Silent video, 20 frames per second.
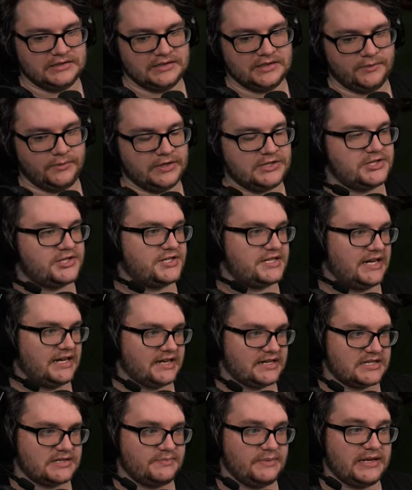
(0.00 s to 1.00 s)
Which
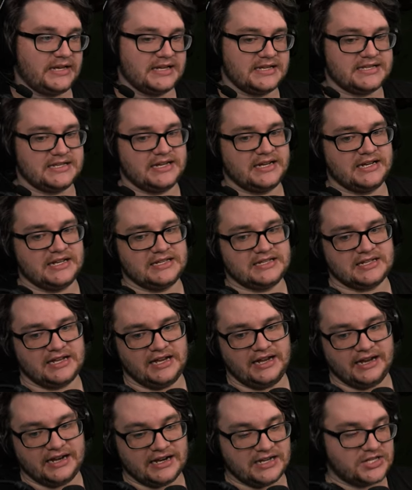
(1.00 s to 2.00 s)
sucks because it is it
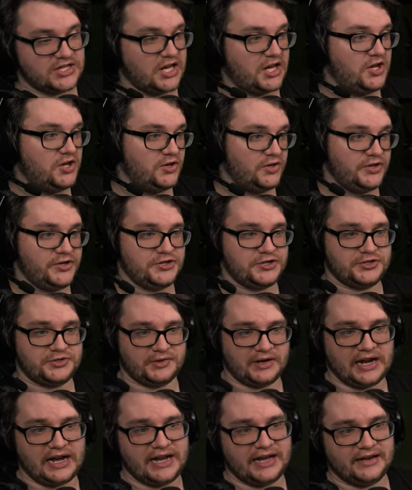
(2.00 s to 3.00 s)
is a good
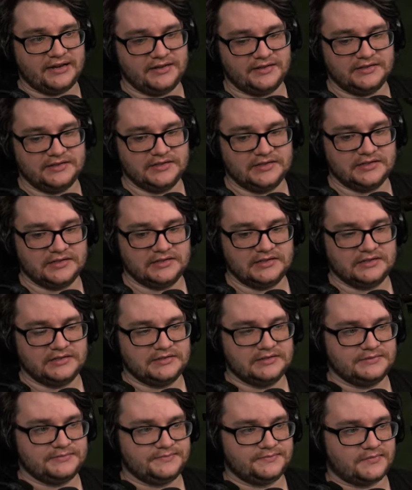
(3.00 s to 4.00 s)
strat.
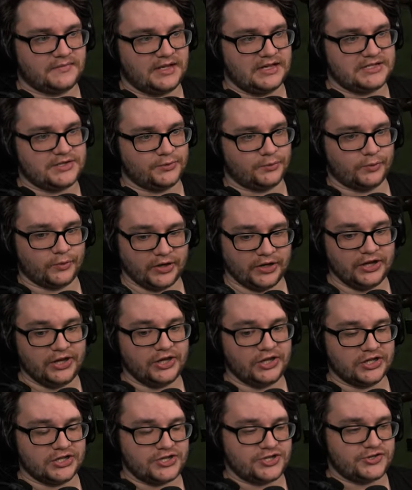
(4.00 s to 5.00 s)
It's a really
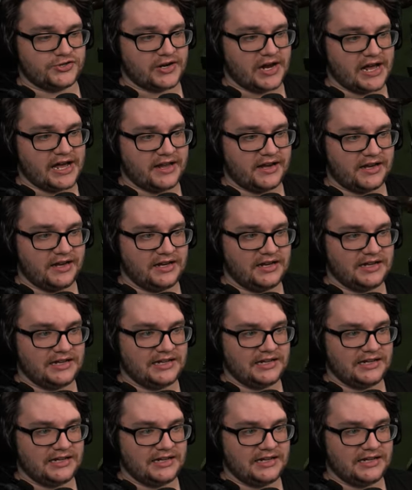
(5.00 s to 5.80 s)
good strat, and